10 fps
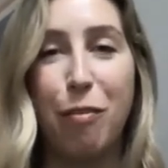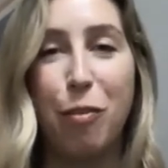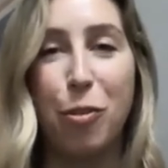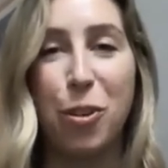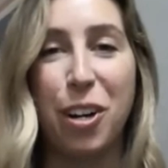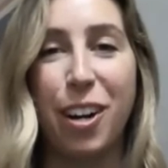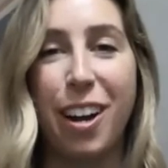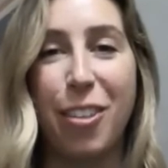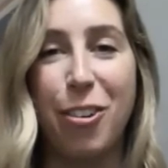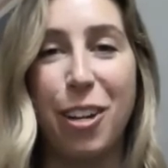for
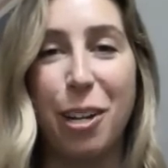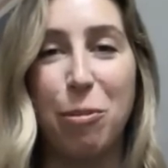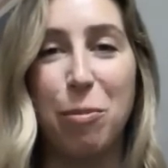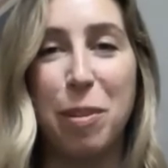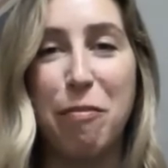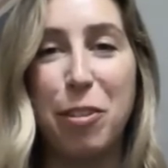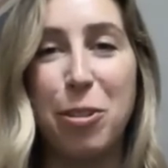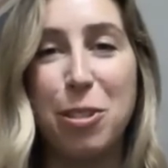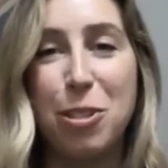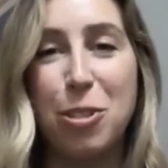other enablement
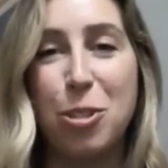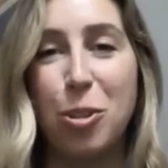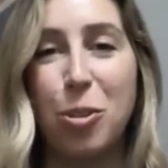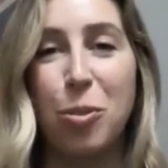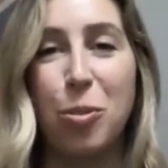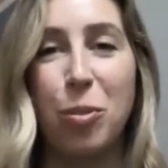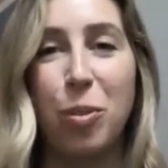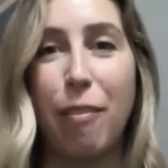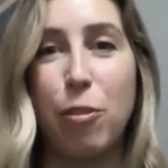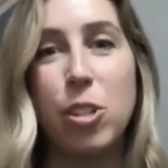folks to
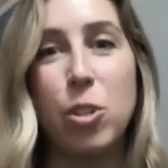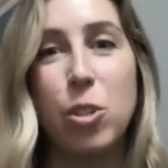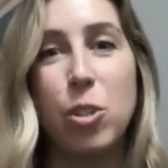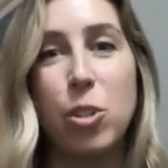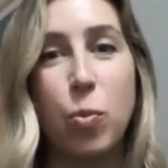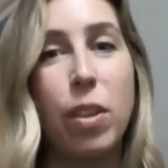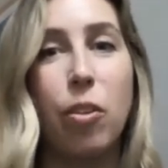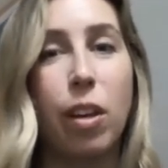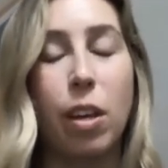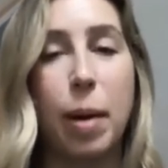leverage when they're
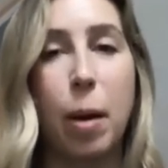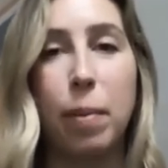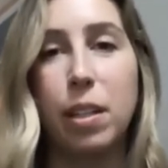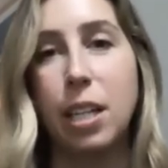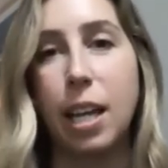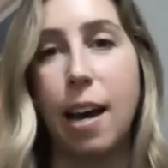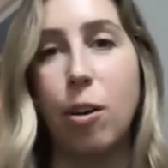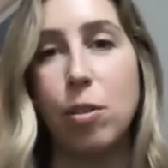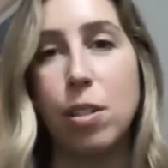thinking about building out